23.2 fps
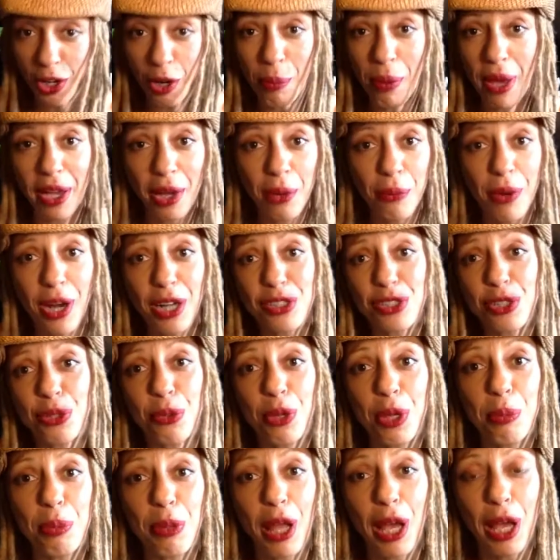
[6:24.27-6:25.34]
go back and watch the
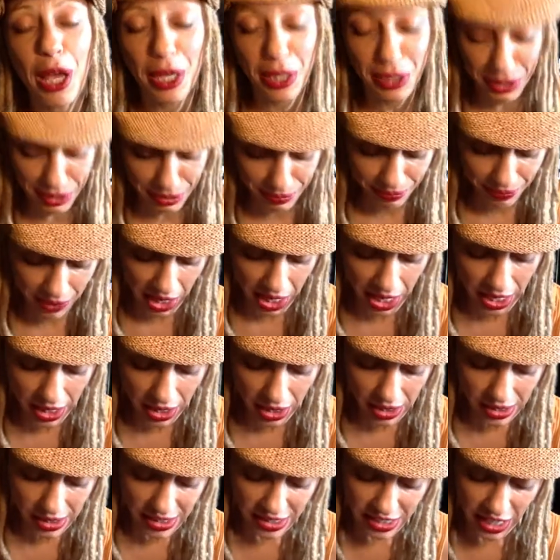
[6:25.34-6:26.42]
replays.
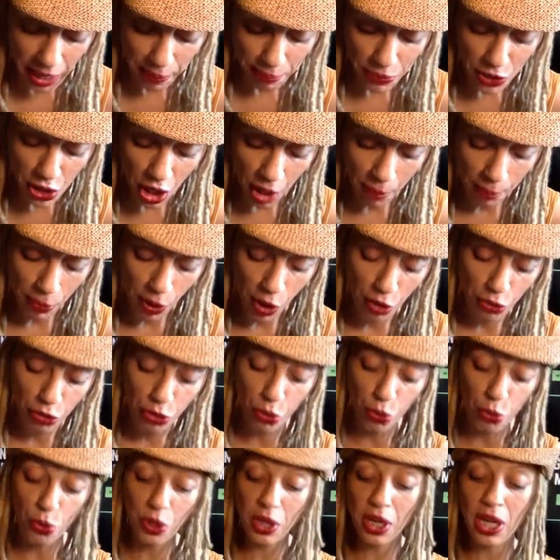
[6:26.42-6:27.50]
Step number
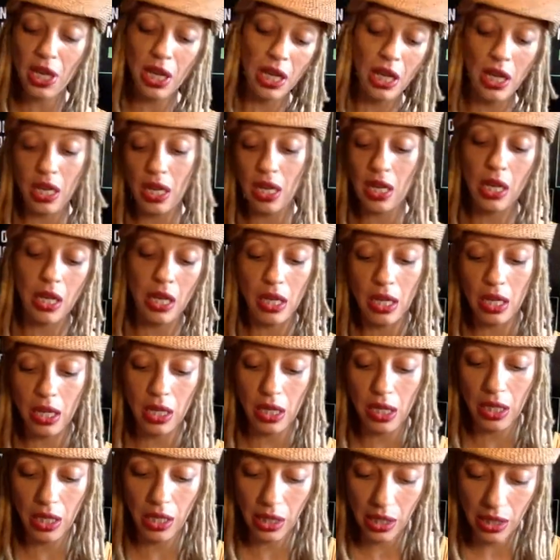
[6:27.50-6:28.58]

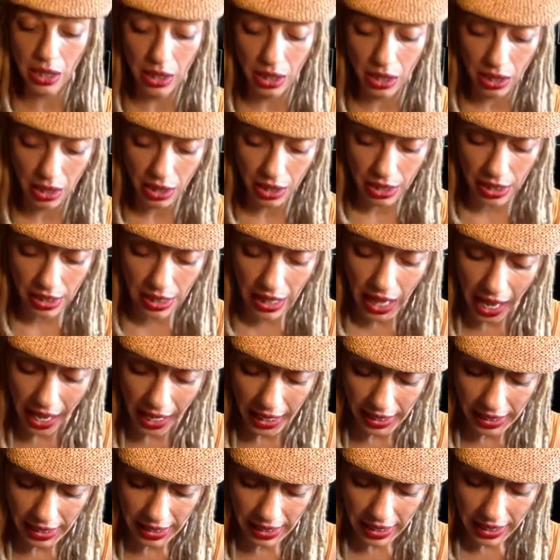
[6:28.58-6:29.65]
3
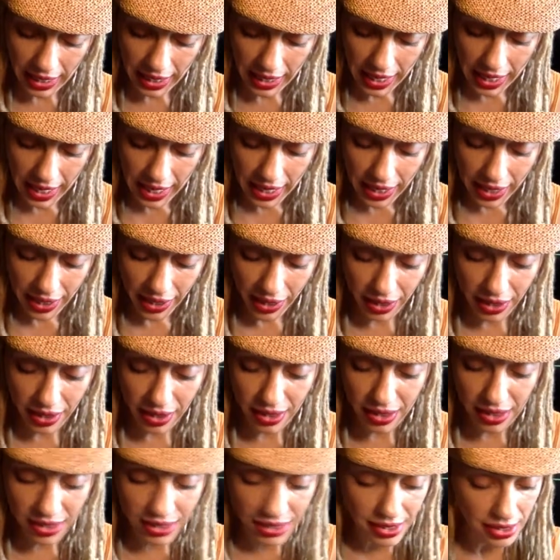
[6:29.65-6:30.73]

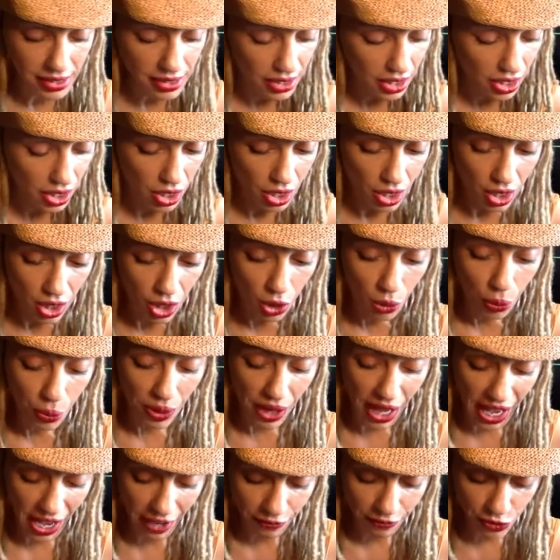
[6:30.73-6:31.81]
is we
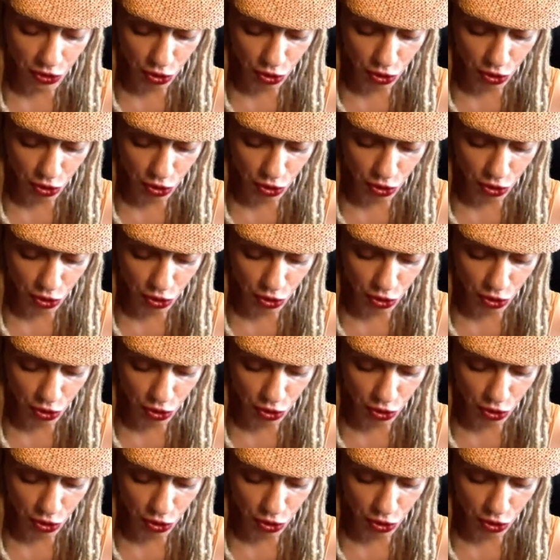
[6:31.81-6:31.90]
have